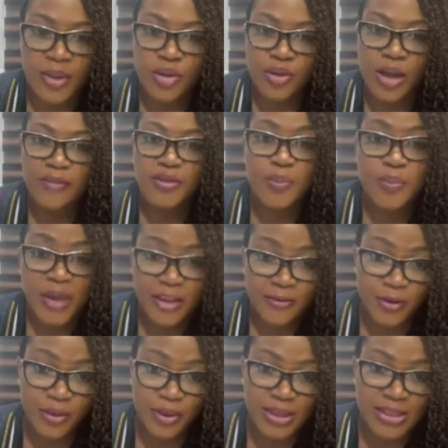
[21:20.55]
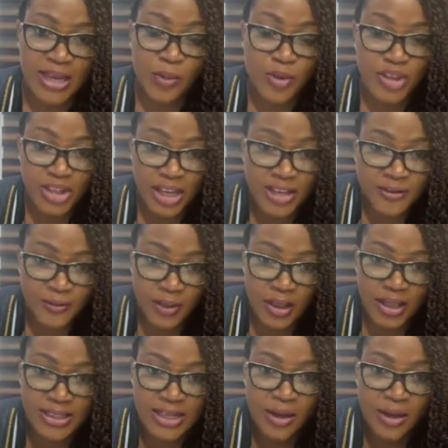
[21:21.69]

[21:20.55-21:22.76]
you have to pay for it, and we charge for that.